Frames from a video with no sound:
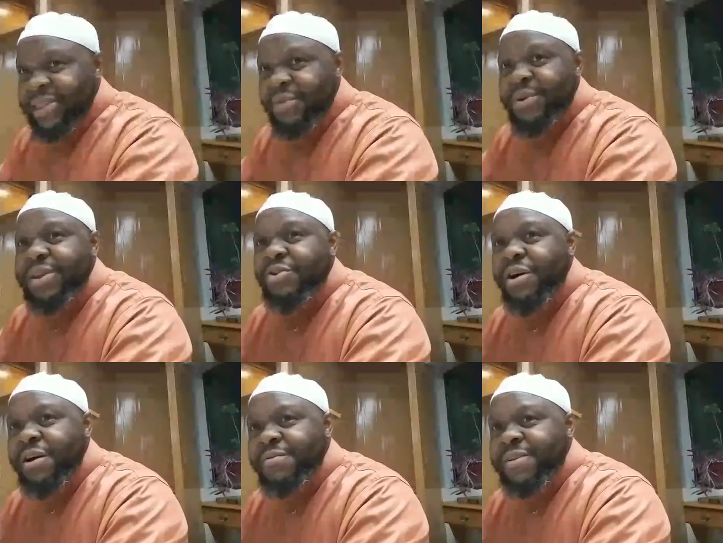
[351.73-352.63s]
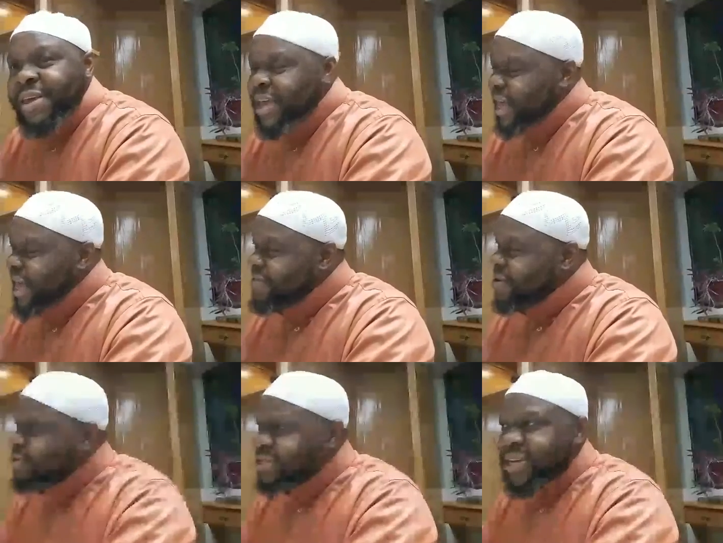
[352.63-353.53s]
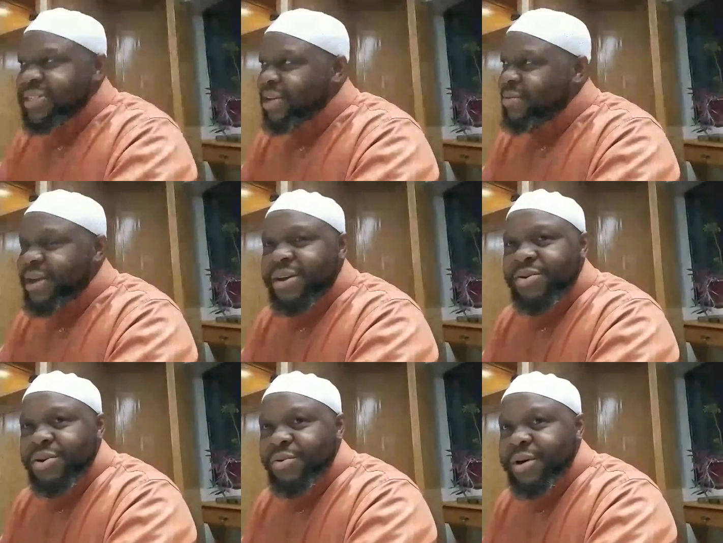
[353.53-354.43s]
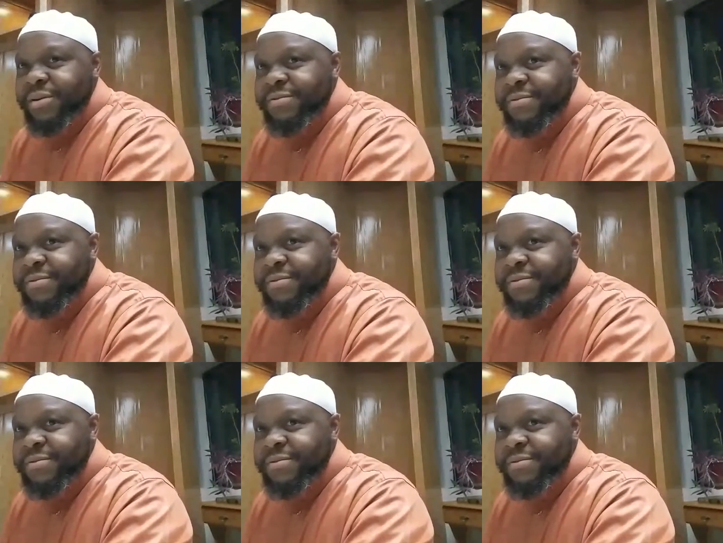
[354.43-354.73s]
that we know of, even those things that we don't know of.